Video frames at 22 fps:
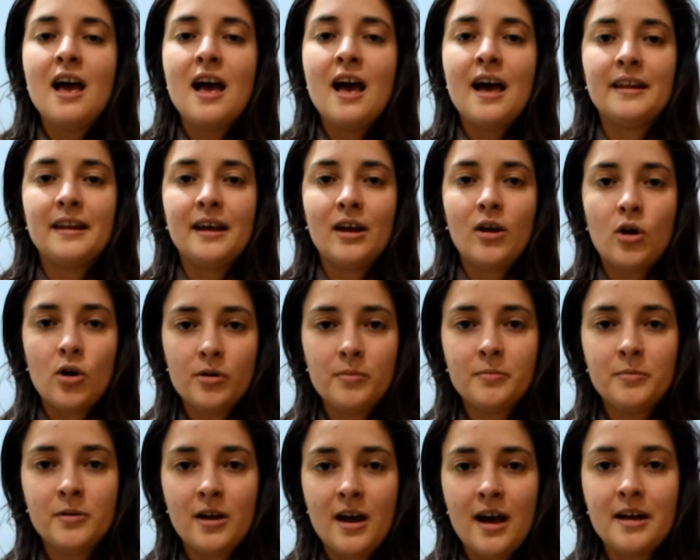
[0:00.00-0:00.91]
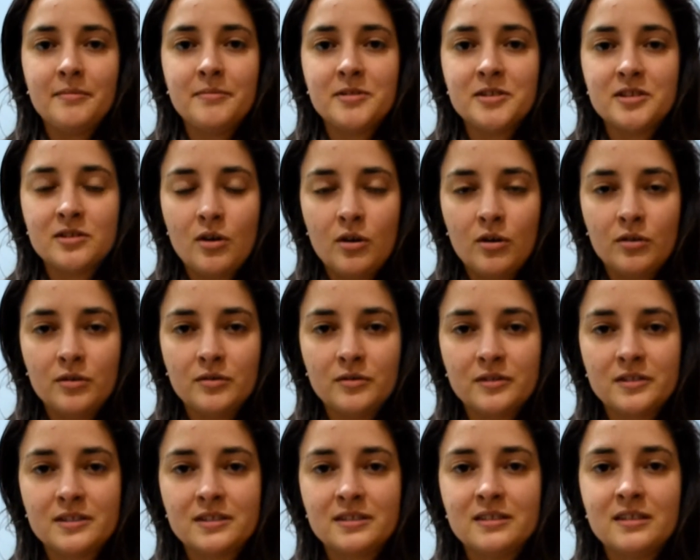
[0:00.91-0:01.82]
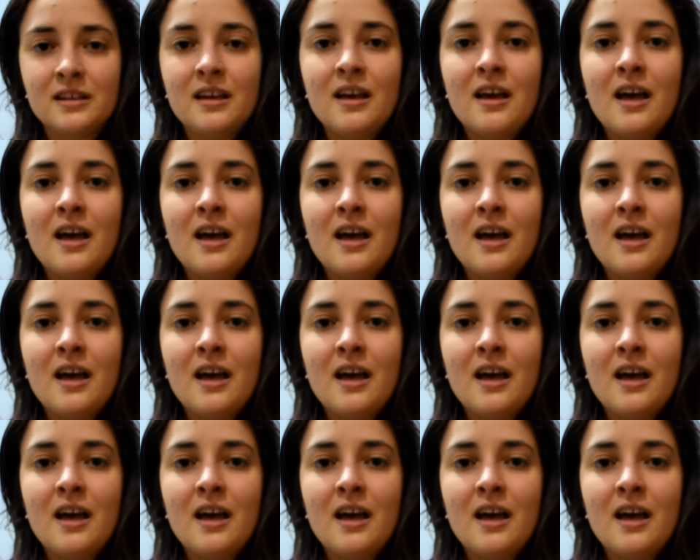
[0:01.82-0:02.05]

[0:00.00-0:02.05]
and at home time as goals.